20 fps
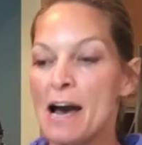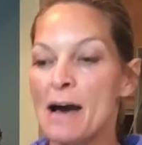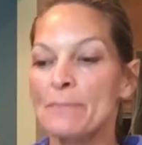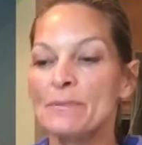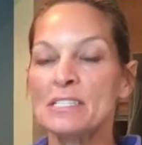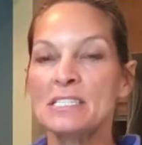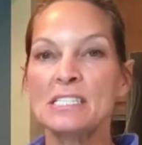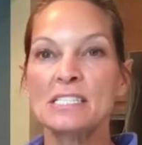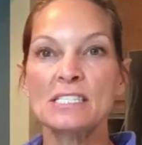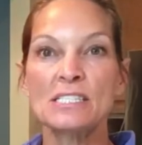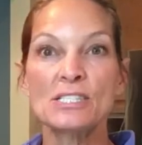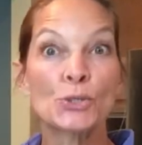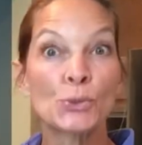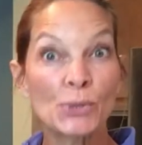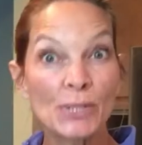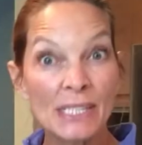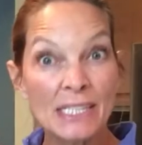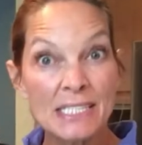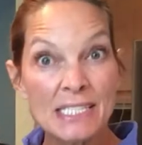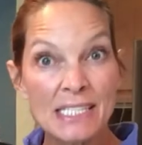This is
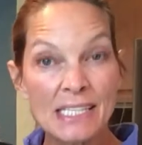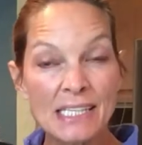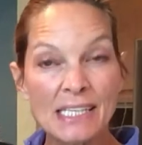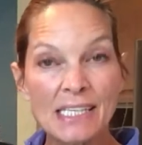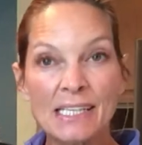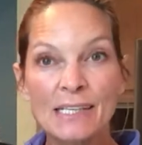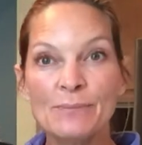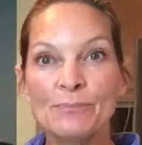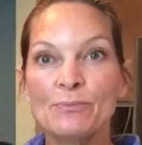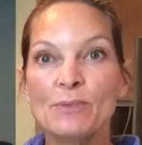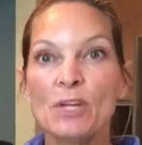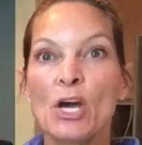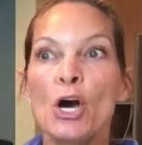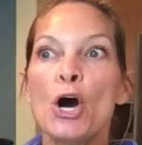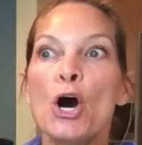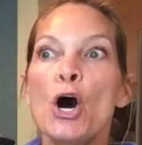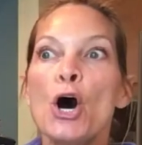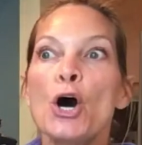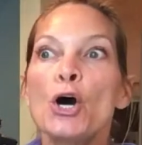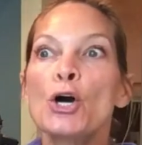green tea,
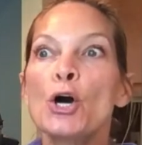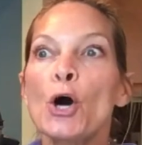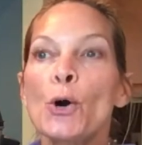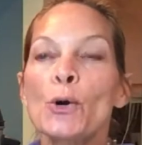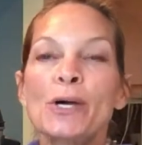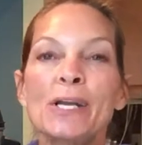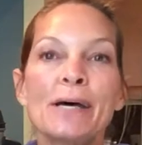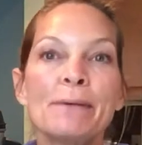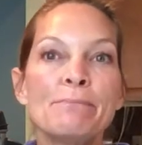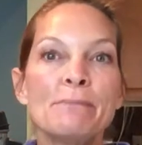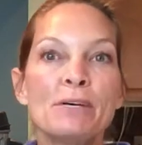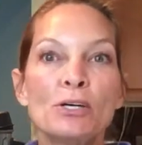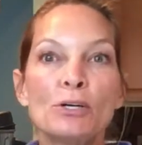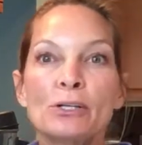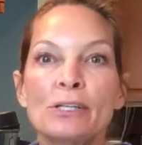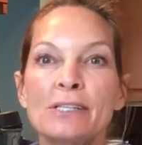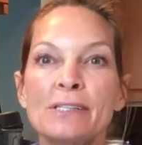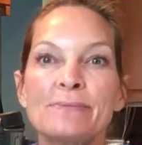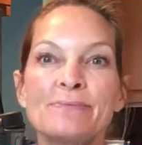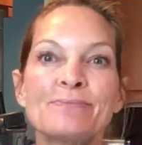coconut
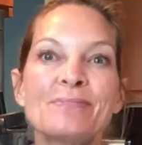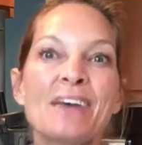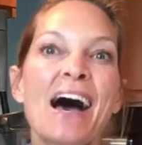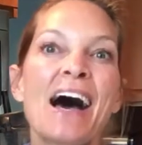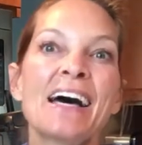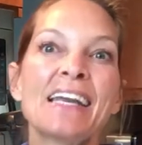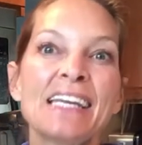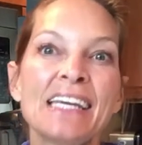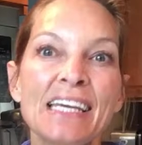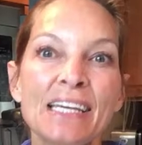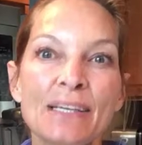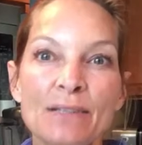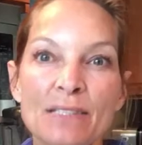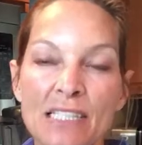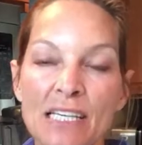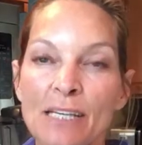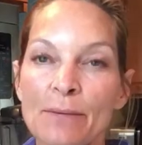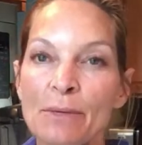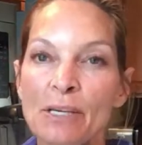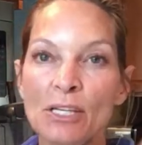milk, honey,
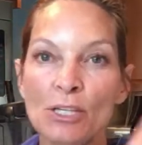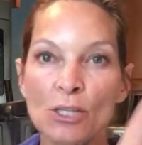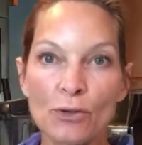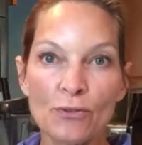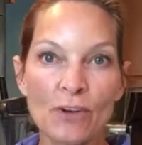cinnamon.